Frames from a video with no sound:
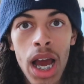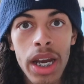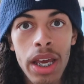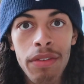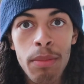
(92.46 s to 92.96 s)
got
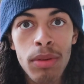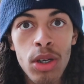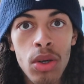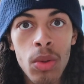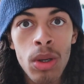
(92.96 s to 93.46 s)
navy
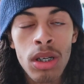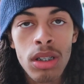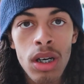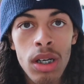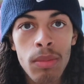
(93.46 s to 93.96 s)
blue
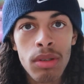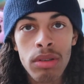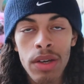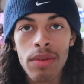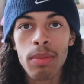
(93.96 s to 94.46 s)
dark blue
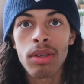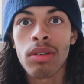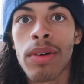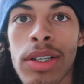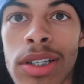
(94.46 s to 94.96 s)
navy blue i'll